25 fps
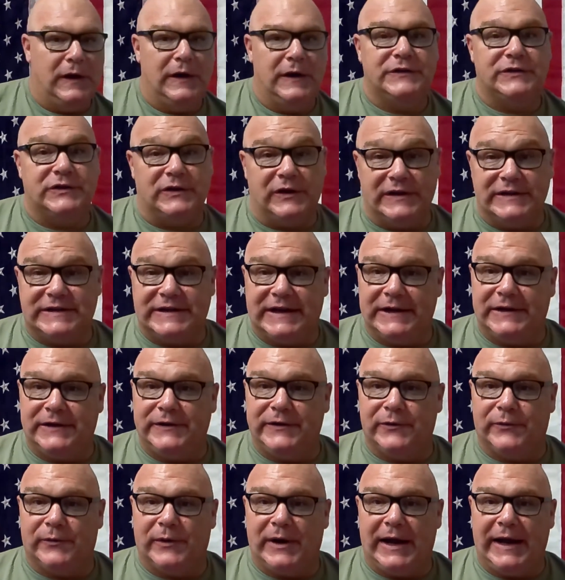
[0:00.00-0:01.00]
So let's get to
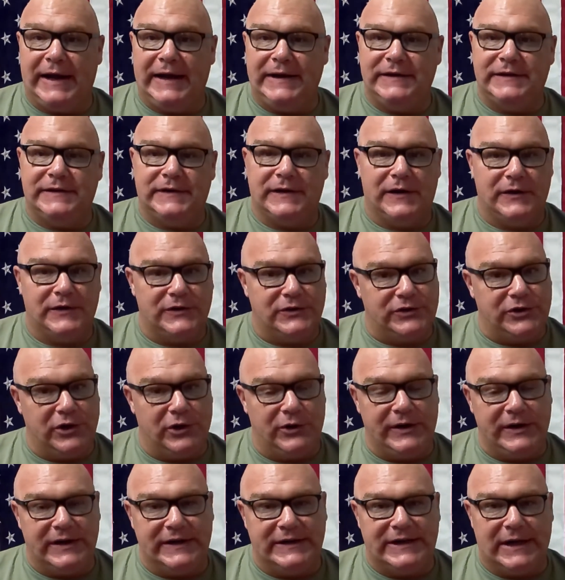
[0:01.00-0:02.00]
the range, show
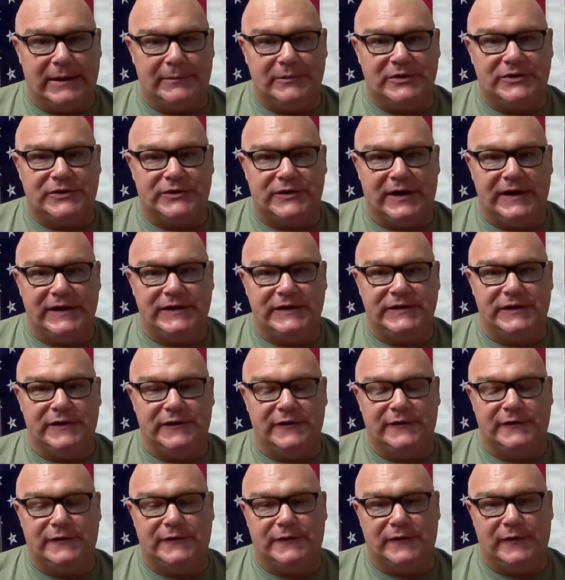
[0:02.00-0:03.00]
you a demonstration
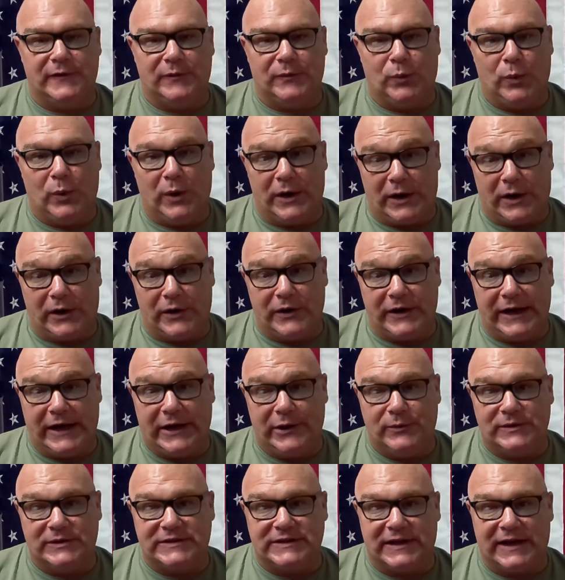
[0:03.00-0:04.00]
of what our day
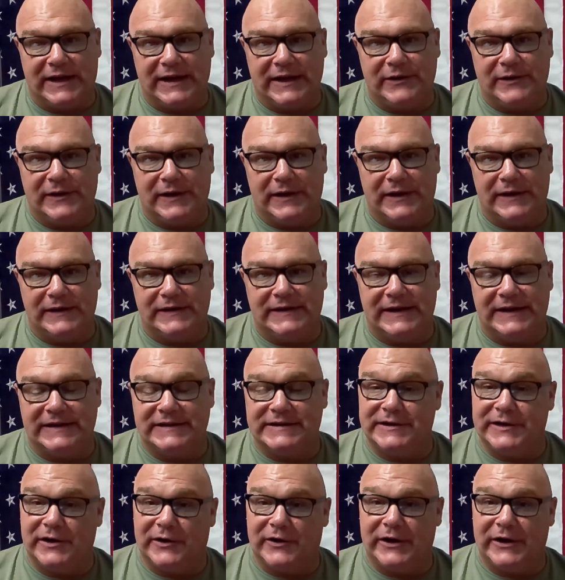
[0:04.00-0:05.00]
was like testing our